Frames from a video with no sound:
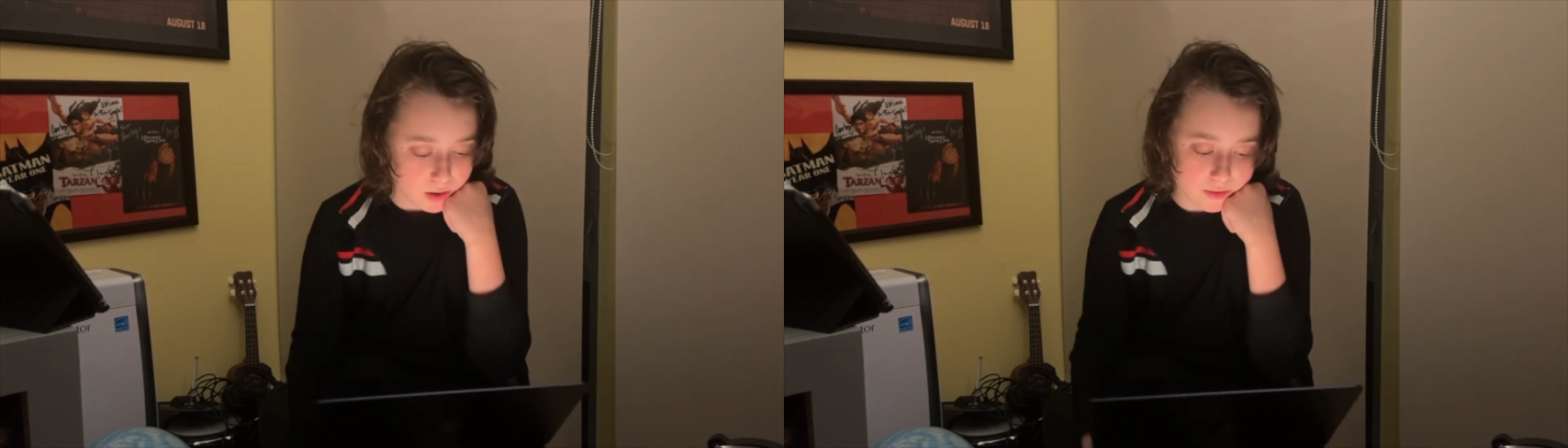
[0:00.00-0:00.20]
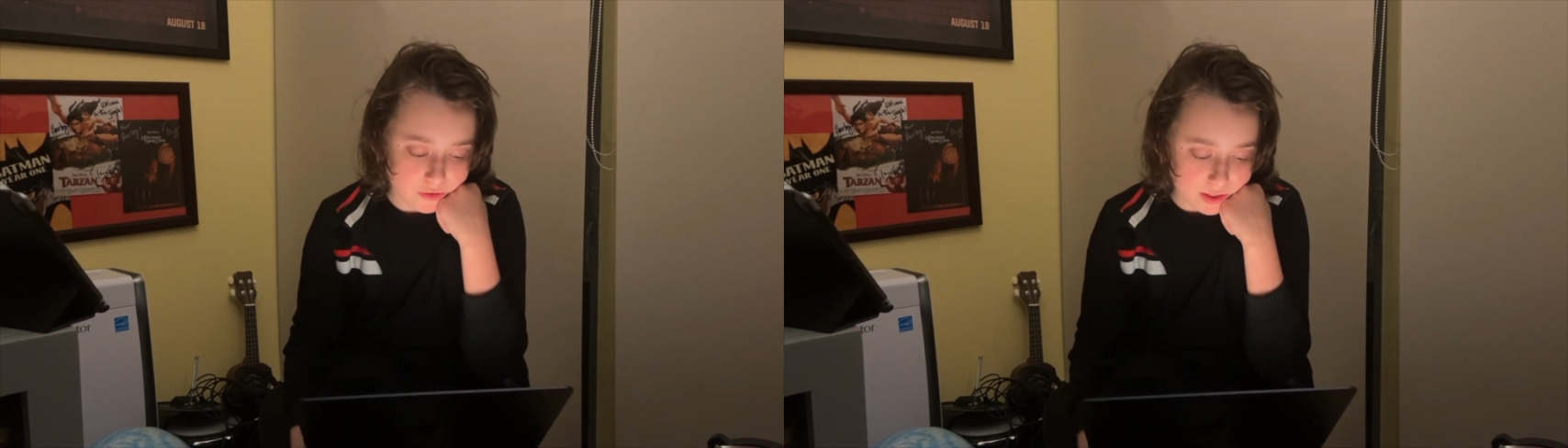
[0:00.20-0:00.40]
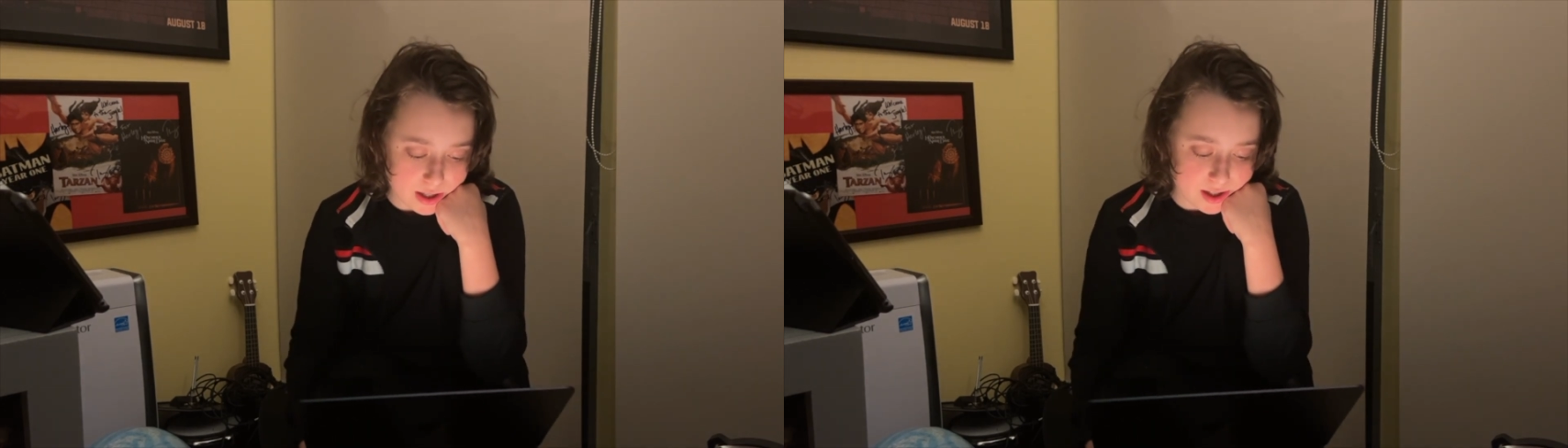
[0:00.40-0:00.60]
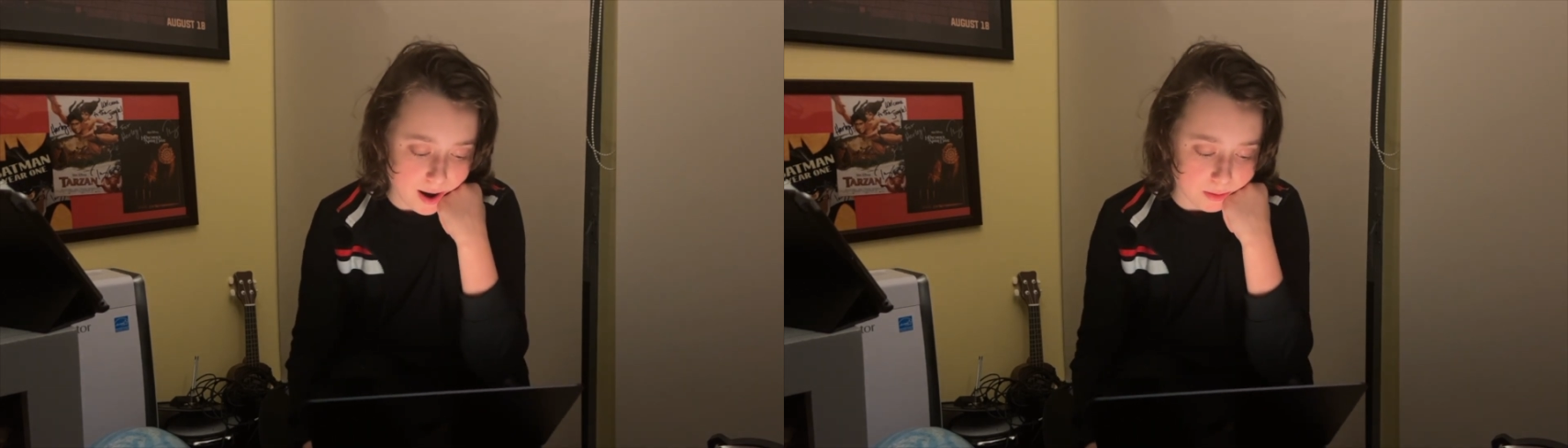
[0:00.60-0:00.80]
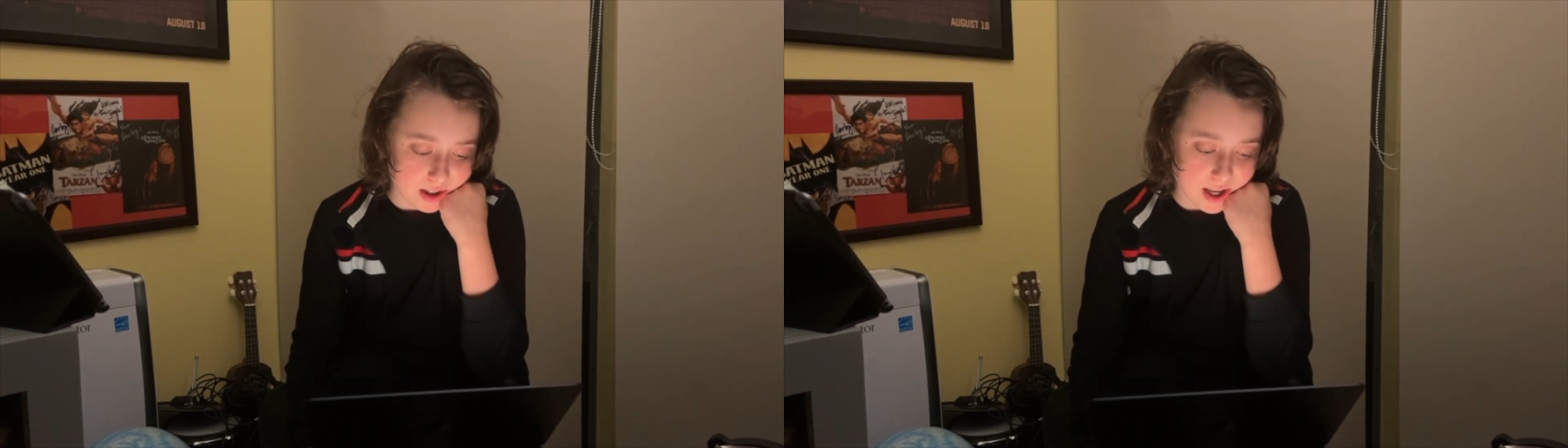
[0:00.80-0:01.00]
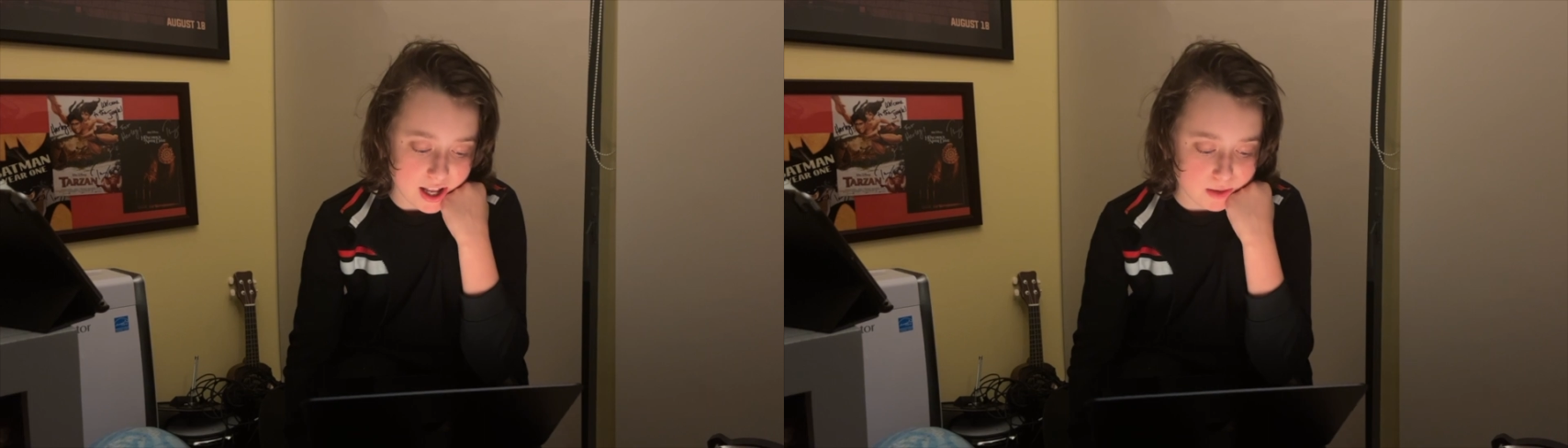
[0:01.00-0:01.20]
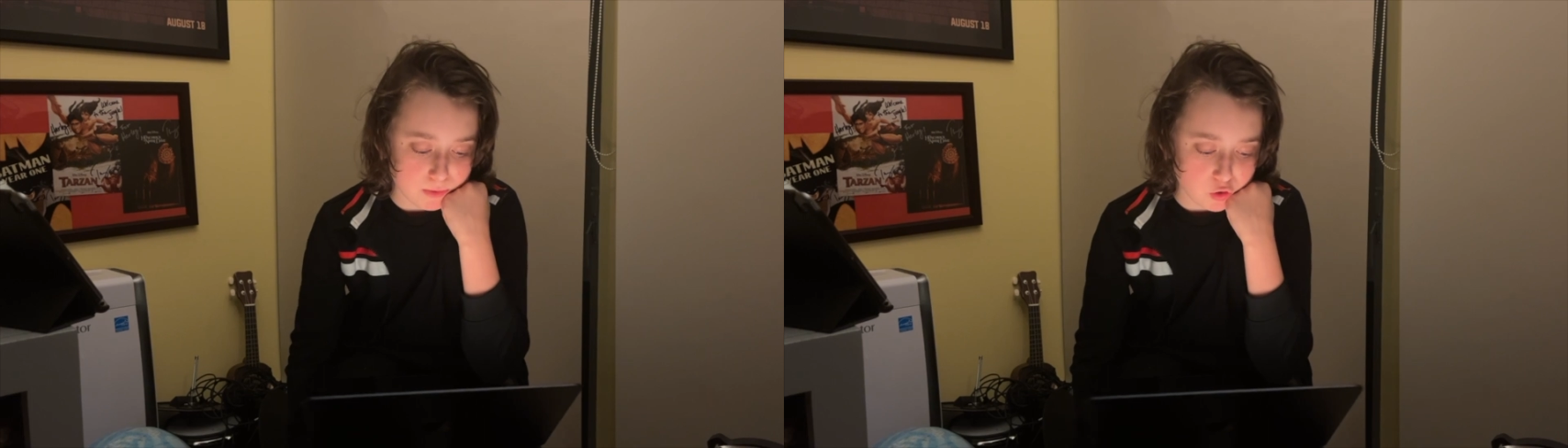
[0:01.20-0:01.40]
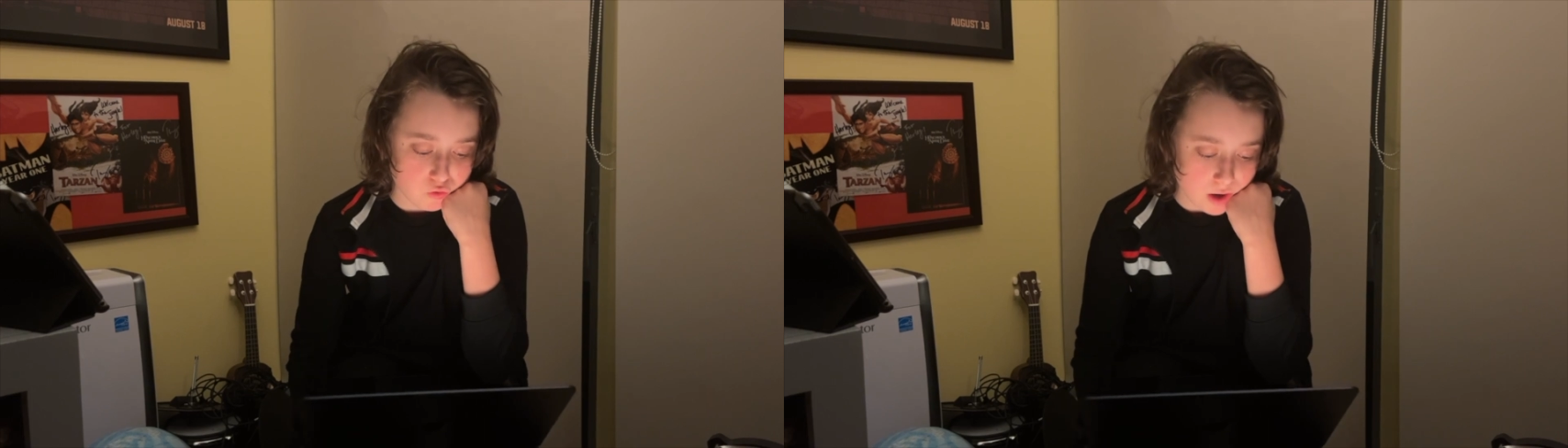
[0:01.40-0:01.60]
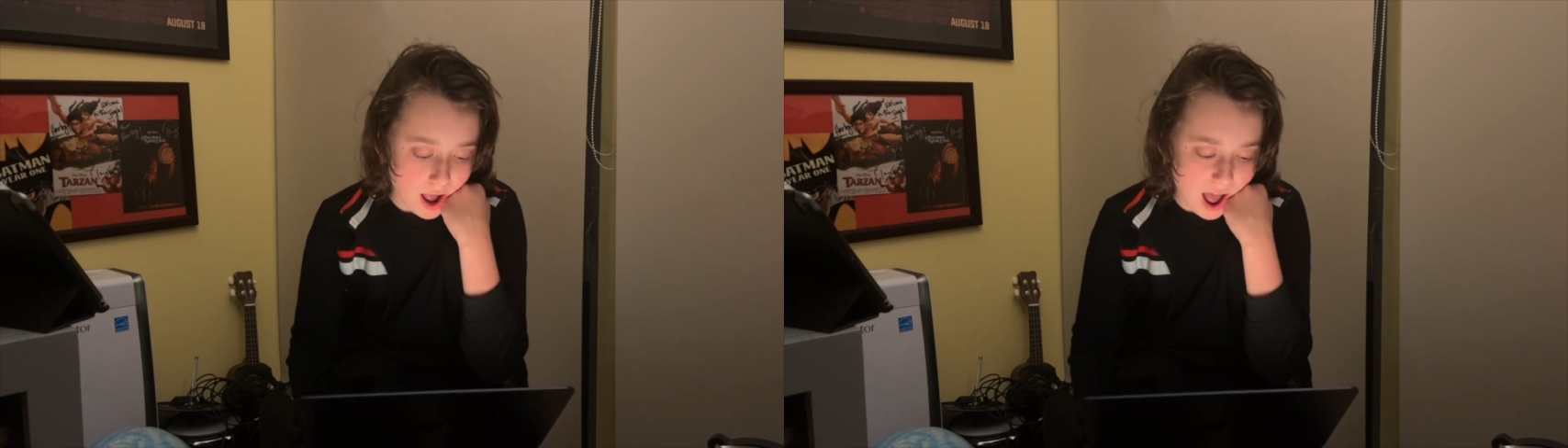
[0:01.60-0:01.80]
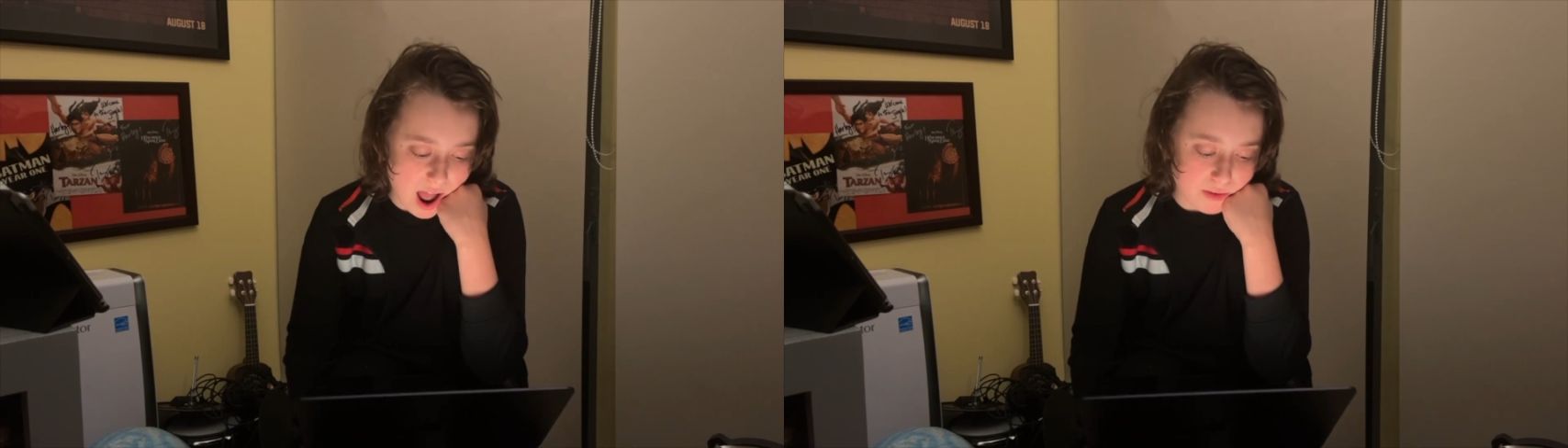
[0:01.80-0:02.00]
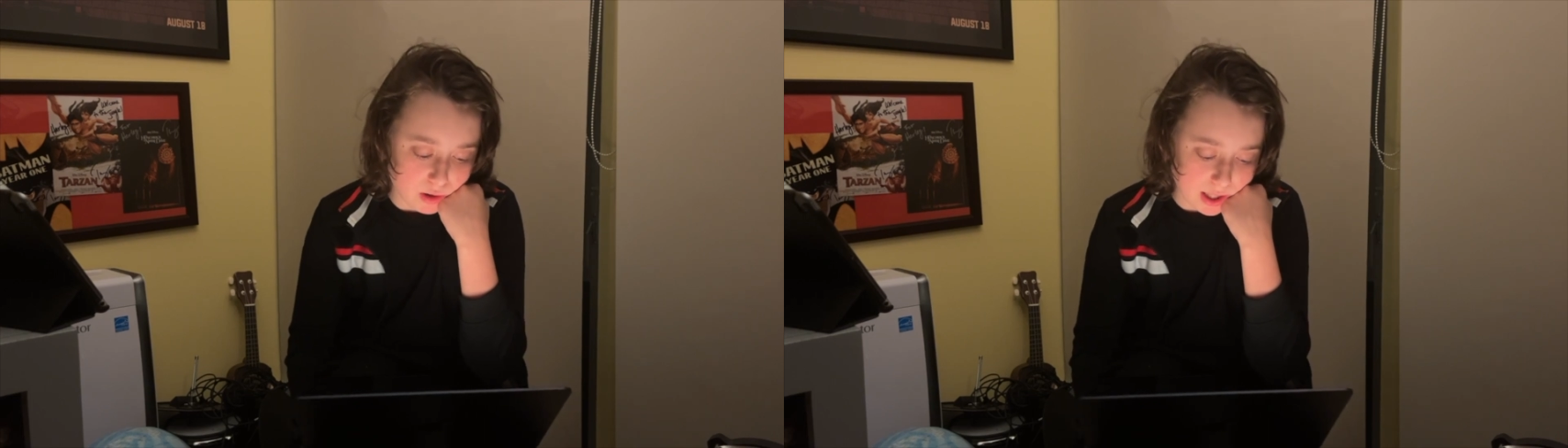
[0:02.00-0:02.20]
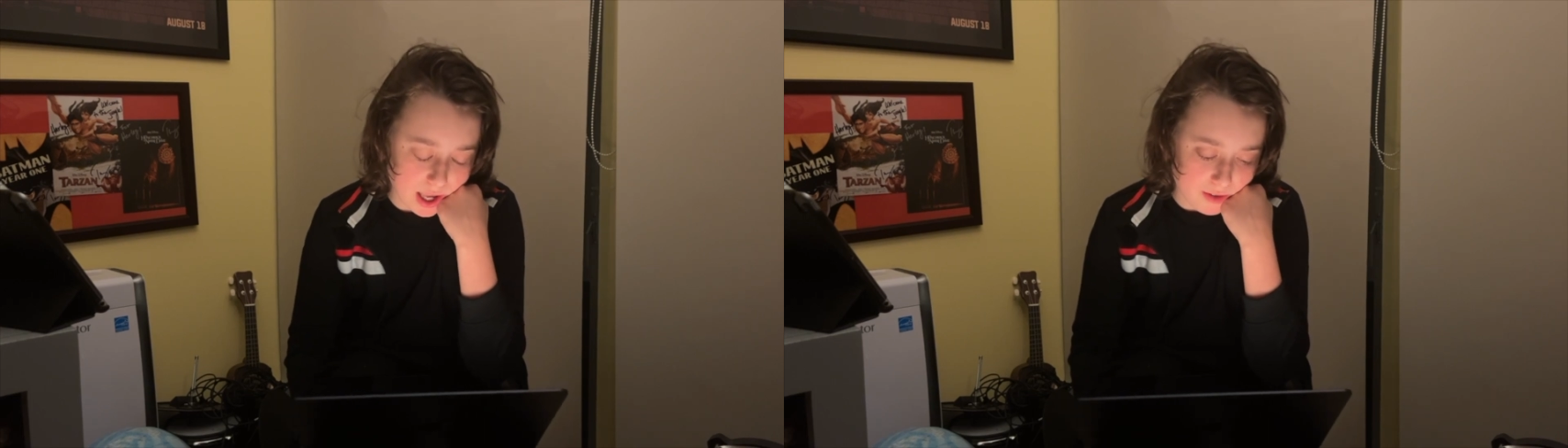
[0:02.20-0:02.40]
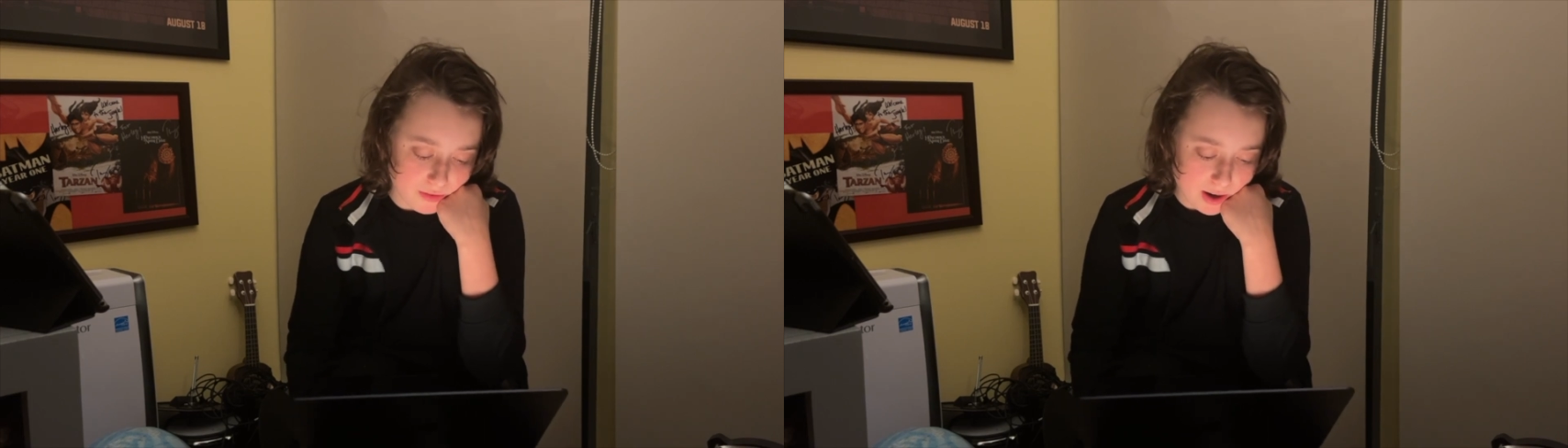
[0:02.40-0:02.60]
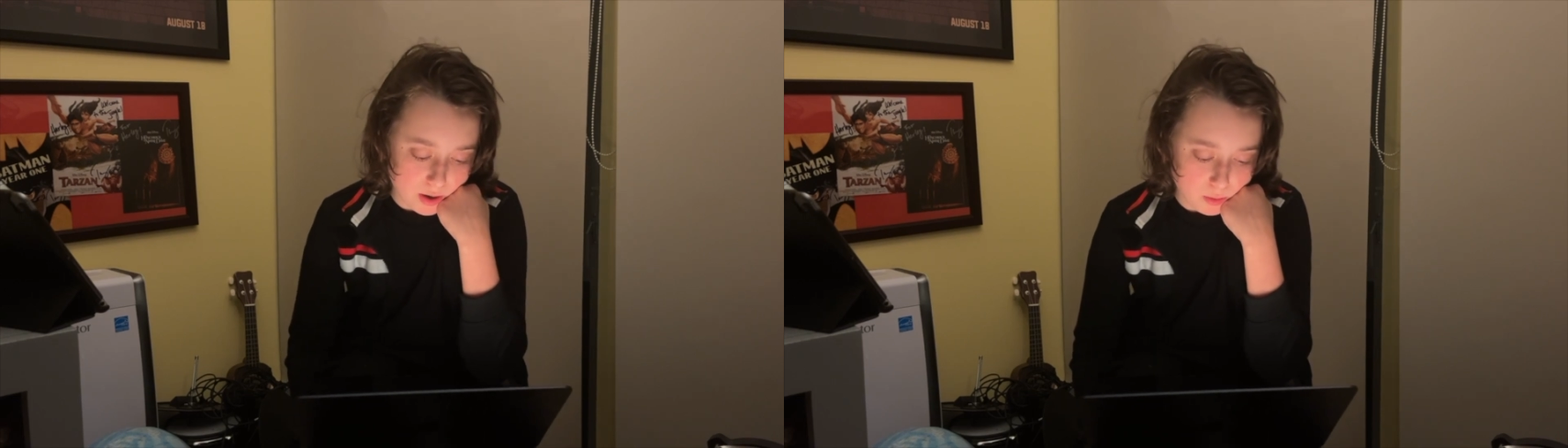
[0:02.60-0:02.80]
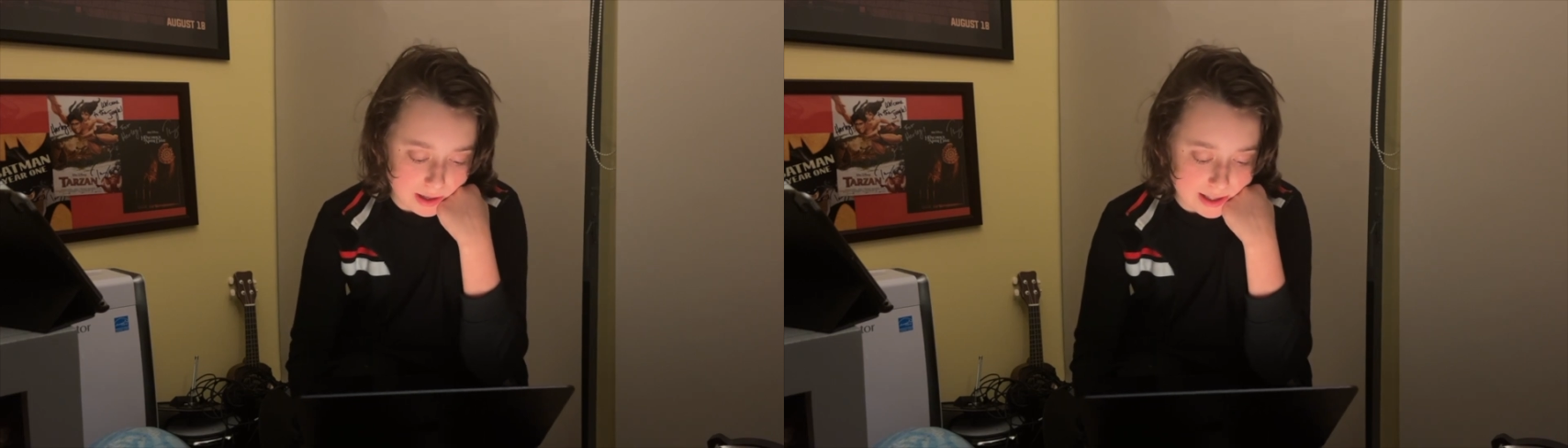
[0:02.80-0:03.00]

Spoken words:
For this, I would say I really can't figure out who it is.